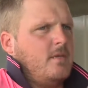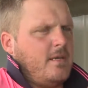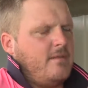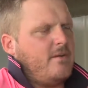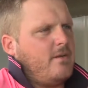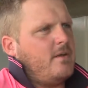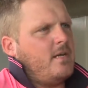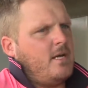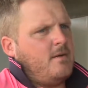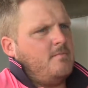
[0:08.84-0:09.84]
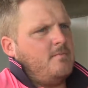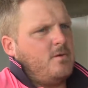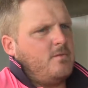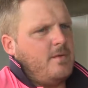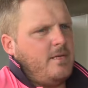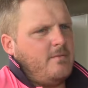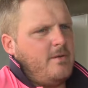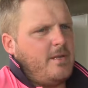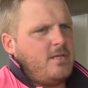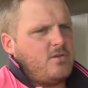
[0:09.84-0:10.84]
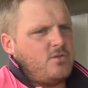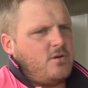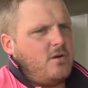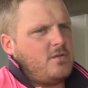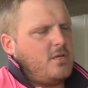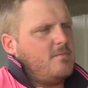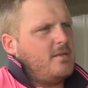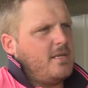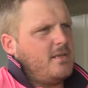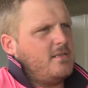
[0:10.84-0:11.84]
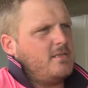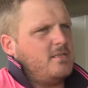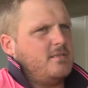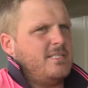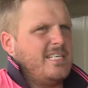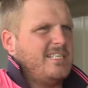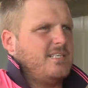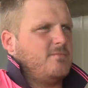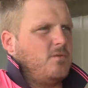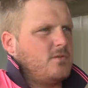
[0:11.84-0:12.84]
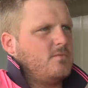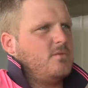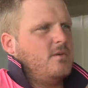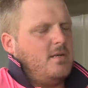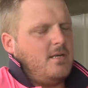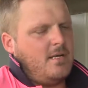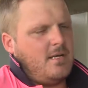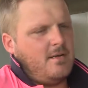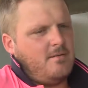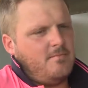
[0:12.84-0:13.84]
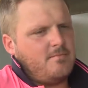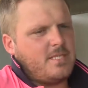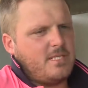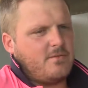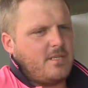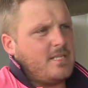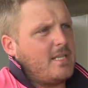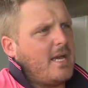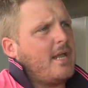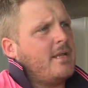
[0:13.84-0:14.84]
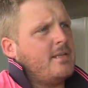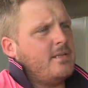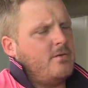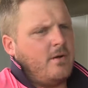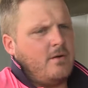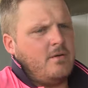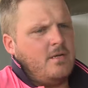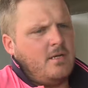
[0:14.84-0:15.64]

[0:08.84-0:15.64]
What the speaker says: Yeah, very. Look, we went into the trial just hoping to get it as easy as possible. She sort of did that and did it well.